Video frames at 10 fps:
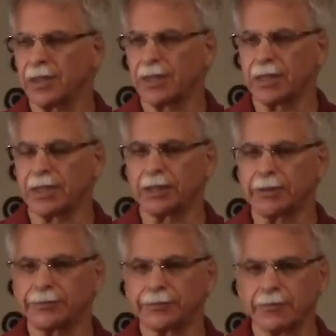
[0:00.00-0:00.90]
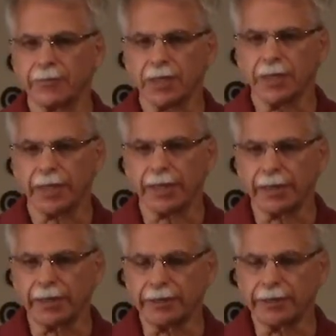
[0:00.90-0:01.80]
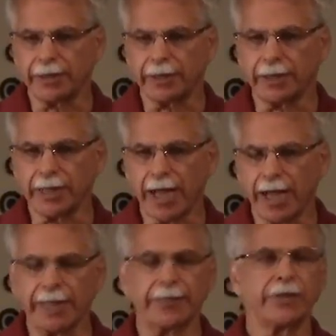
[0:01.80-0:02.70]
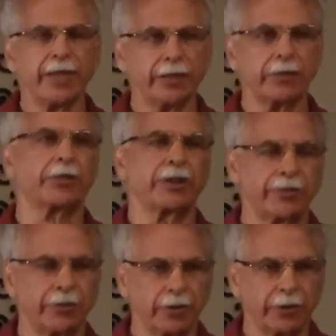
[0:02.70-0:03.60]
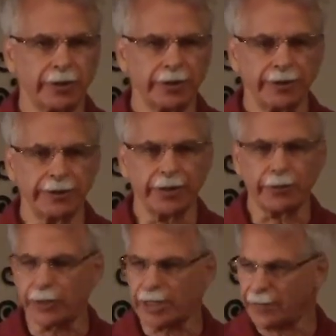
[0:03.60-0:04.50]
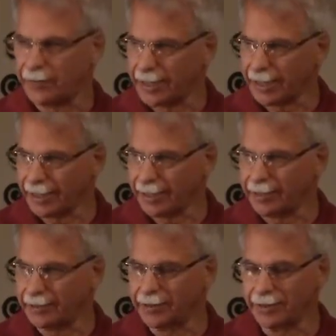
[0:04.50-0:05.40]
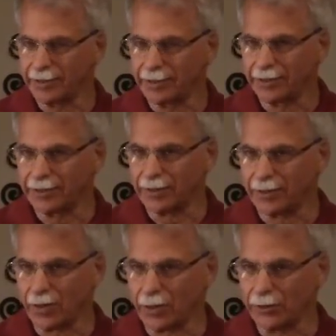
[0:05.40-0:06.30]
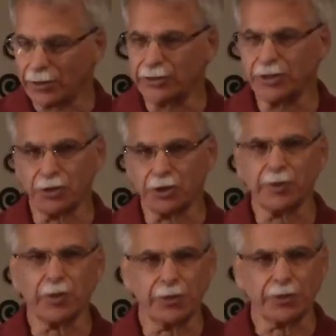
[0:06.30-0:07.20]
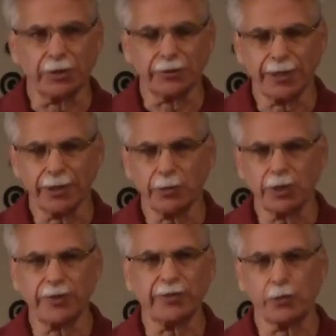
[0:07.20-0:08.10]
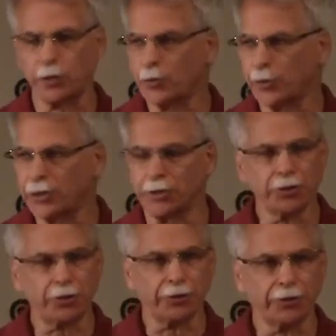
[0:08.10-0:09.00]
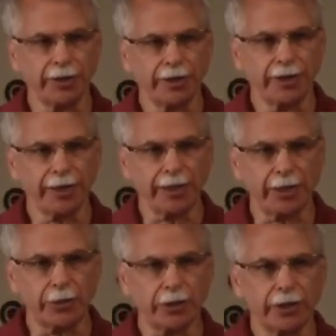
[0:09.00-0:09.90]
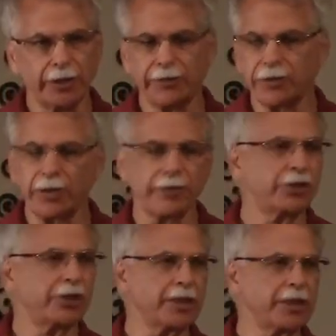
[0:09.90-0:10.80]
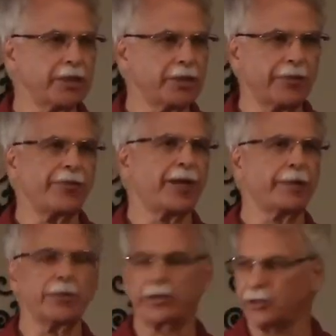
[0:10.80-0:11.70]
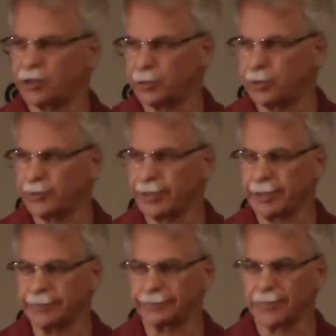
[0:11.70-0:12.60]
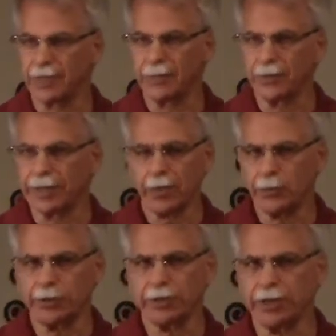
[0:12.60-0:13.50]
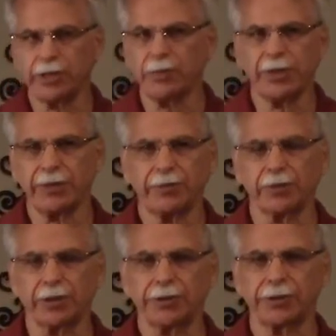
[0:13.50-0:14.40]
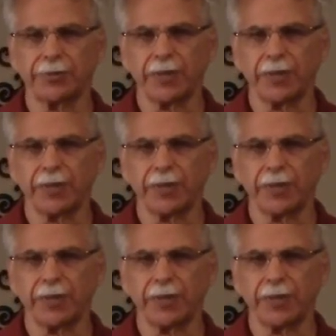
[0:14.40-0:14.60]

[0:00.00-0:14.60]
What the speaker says: And I am not grateful that we haven't had all these years to be with her. Heather would have been 41 years old, and I would love to have seen the family that she would have had. But that wasn't God's plan for us.